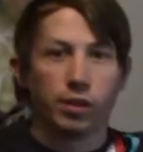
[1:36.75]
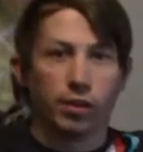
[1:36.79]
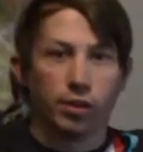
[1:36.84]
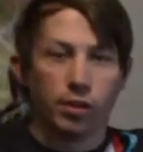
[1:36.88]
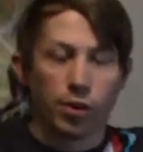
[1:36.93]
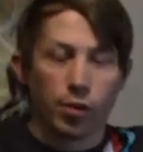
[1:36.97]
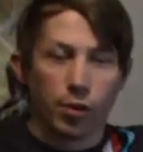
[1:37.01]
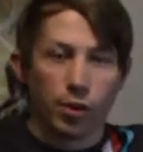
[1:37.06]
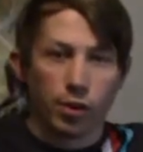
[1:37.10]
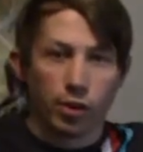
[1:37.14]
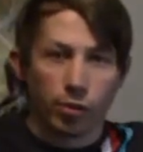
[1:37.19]

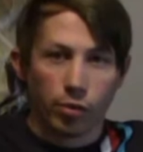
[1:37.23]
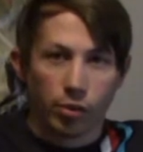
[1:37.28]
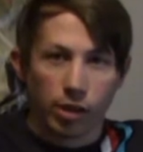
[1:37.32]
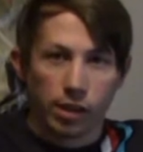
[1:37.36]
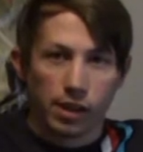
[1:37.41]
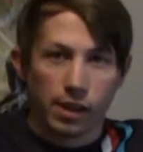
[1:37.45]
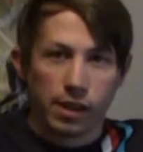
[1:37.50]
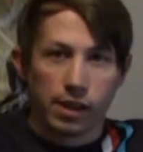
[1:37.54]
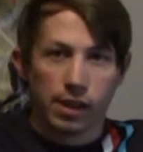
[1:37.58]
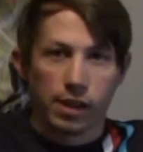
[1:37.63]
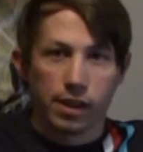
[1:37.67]
So it
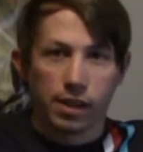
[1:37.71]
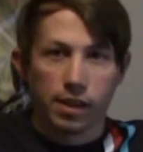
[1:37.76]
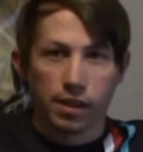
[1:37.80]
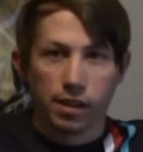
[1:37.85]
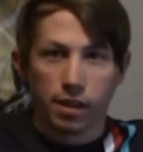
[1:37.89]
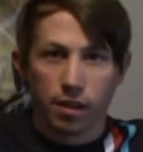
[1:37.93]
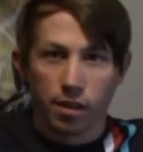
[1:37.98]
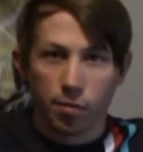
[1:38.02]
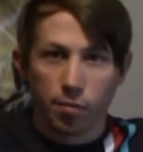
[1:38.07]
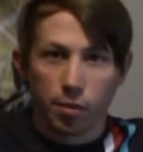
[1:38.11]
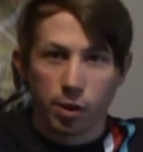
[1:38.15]
really
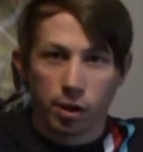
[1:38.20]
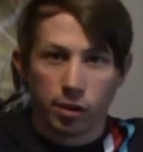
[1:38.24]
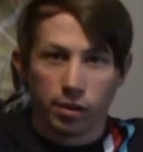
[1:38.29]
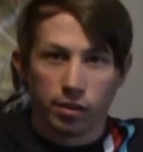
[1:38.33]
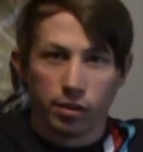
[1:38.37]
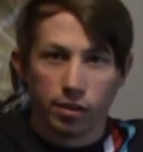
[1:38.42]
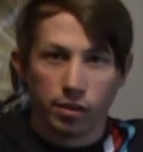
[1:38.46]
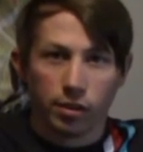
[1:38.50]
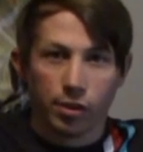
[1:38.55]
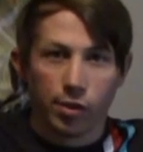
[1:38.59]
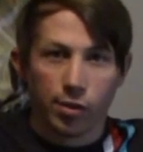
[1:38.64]

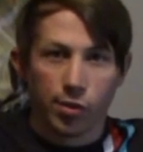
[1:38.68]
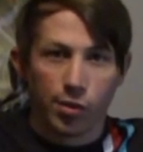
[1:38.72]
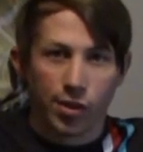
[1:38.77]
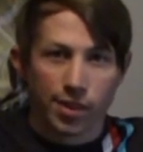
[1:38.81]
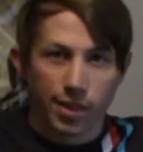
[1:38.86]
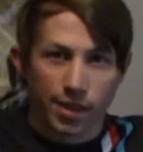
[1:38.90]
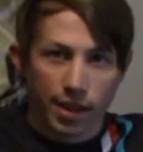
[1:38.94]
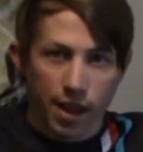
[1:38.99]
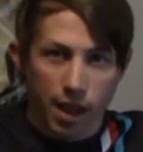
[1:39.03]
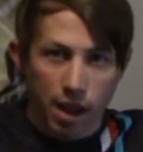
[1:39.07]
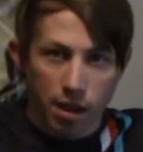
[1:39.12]
immerses you in
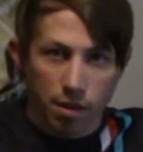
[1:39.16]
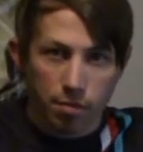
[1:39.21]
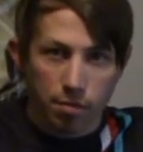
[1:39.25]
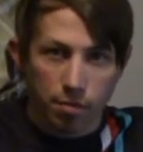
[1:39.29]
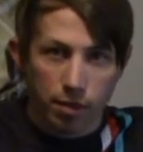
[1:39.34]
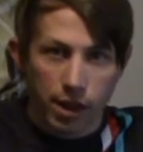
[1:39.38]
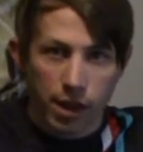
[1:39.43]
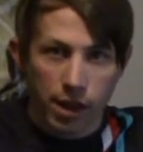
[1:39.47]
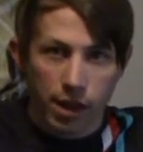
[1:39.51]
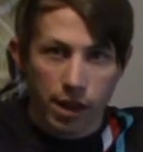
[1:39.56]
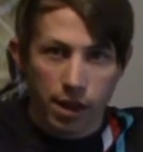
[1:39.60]
the
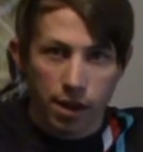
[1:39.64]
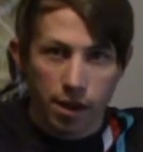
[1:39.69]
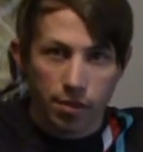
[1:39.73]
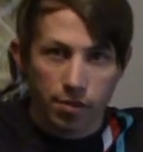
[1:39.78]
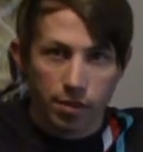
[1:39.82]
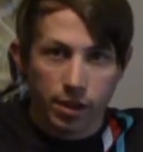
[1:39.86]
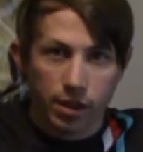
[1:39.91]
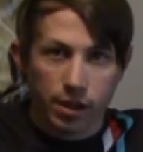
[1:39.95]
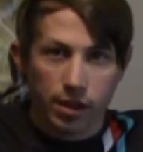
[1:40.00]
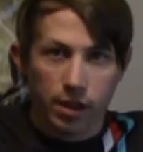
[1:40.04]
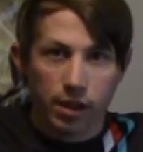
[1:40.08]
gameplay of
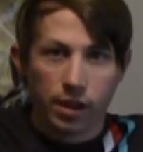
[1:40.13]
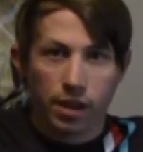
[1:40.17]
it.